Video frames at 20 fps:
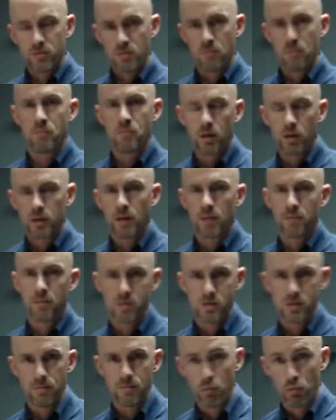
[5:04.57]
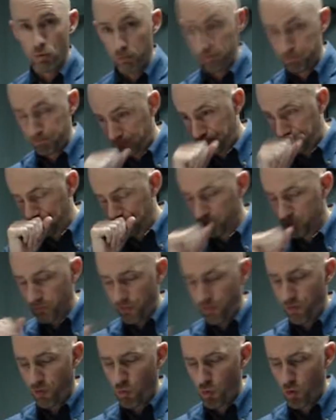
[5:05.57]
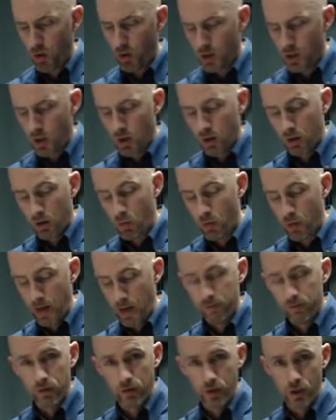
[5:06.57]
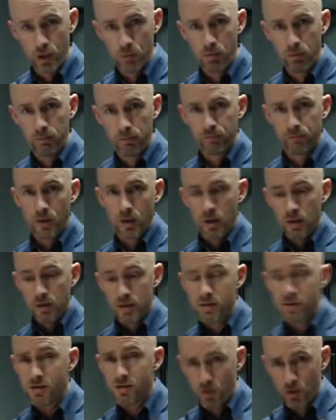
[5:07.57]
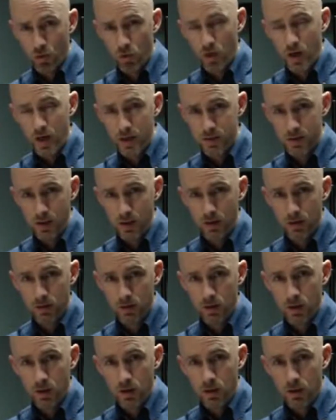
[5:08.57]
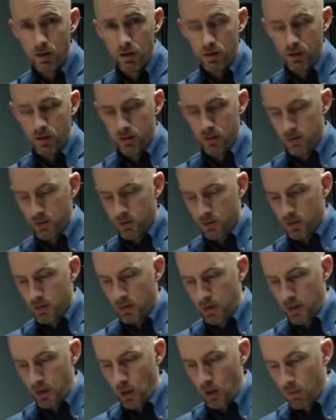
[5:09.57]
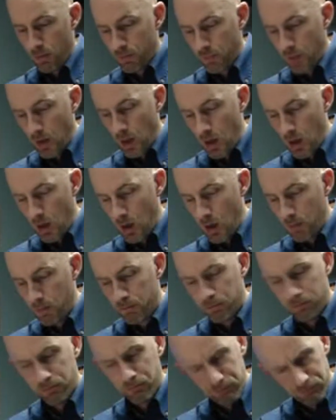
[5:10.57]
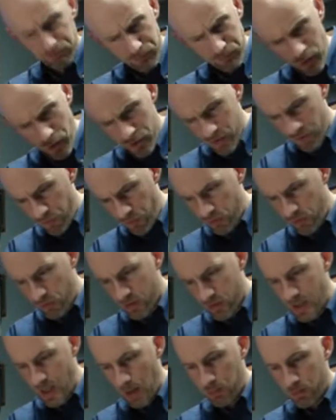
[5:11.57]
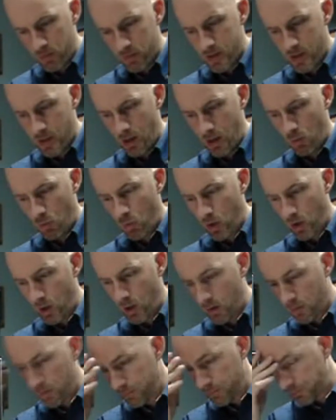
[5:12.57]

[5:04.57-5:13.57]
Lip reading: build up the support for going after Cuba. This is crazy. You know, there's further examples here where